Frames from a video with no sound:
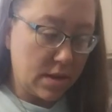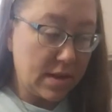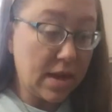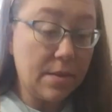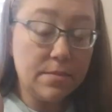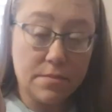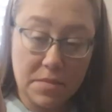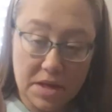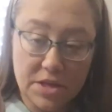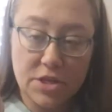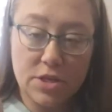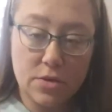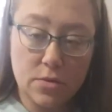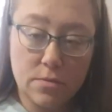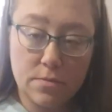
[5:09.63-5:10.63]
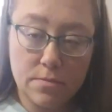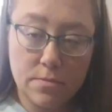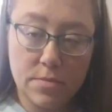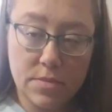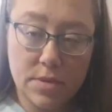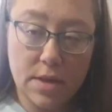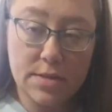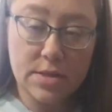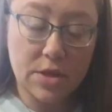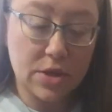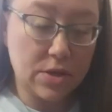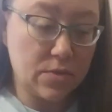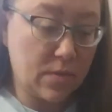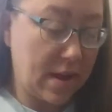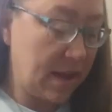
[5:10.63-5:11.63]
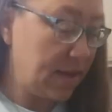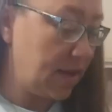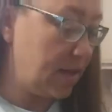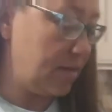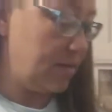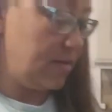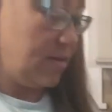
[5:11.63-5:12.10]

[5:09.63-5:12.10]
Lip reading: Yep, me too. That's a good way to...